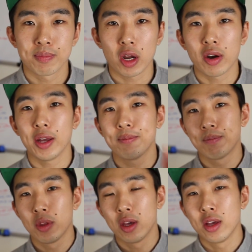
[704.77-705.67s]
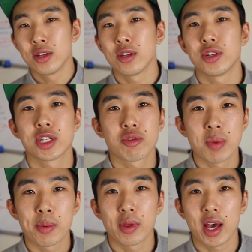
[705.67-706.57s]
all right? So just
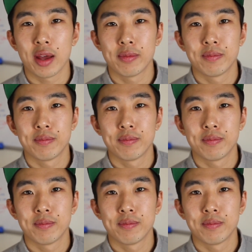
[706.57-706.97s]
remember that.